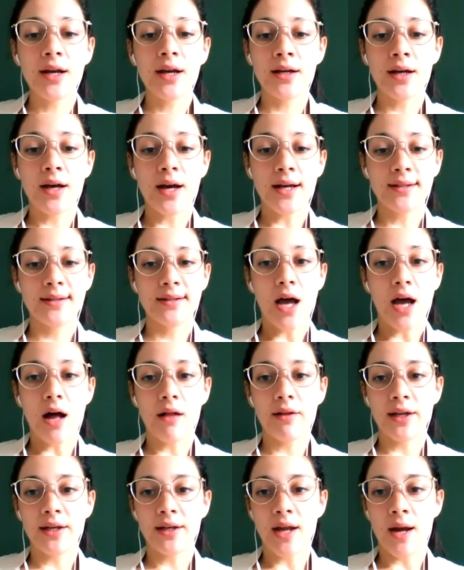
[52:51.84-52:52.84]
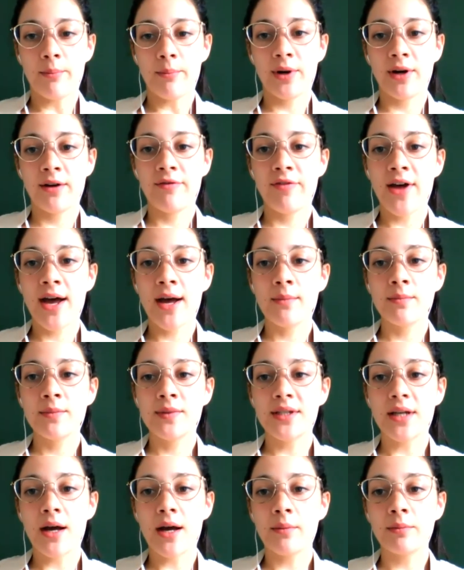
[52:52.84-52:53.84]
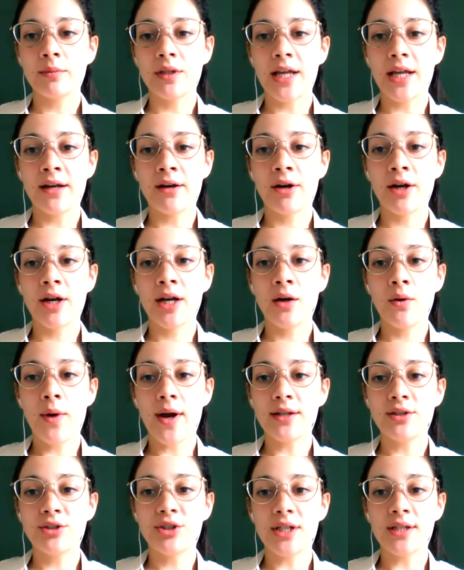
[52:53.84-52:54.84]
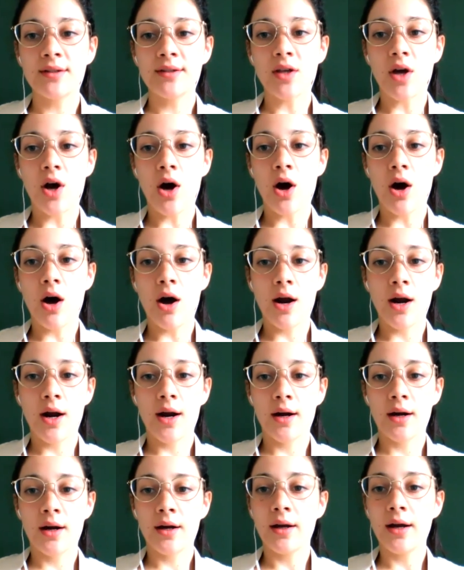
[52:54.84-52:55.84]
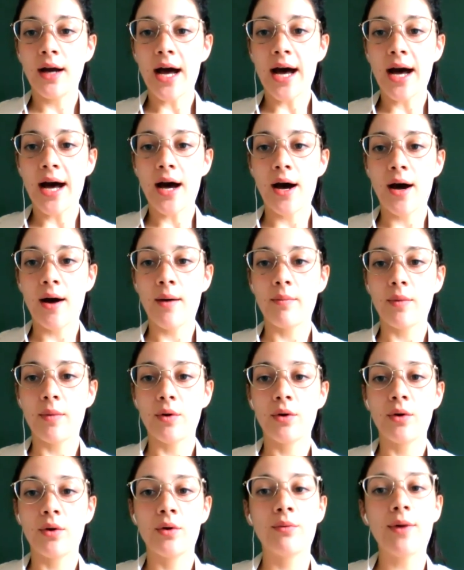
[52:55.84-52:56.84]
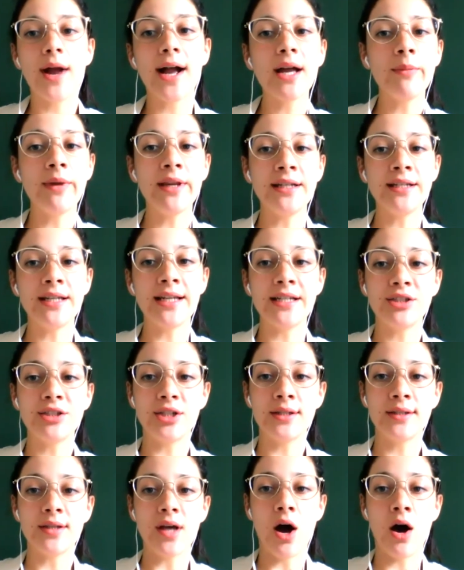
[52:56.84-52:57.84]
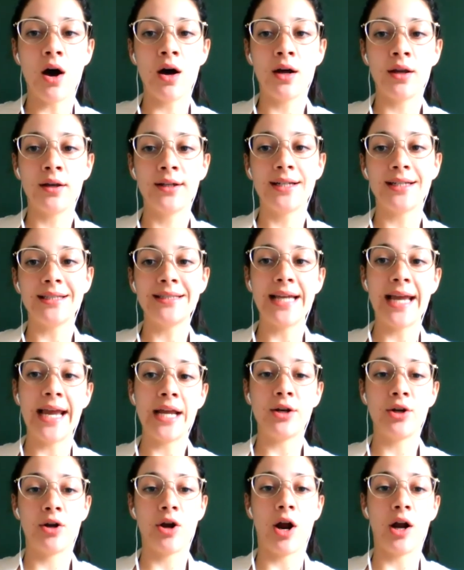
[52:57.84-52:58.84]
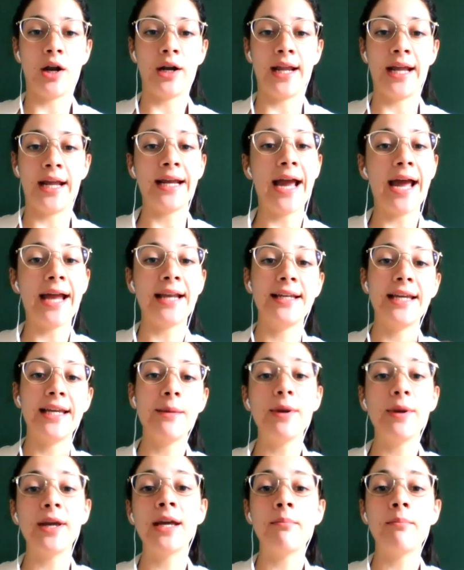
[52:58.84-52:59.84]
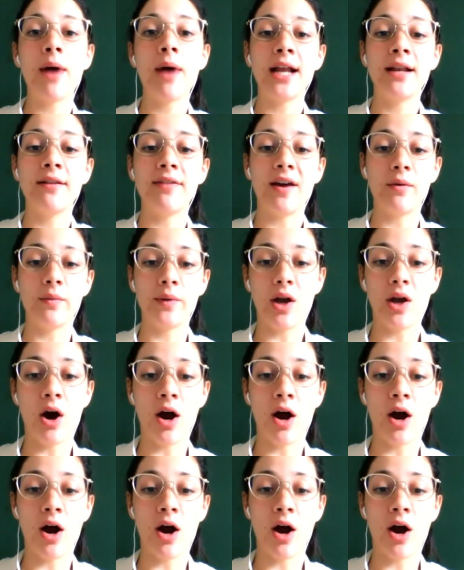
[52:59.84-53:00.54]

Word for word: a, a solid number of them. Some lingering questions are um, recommendations on container gardening and keeping in mind that we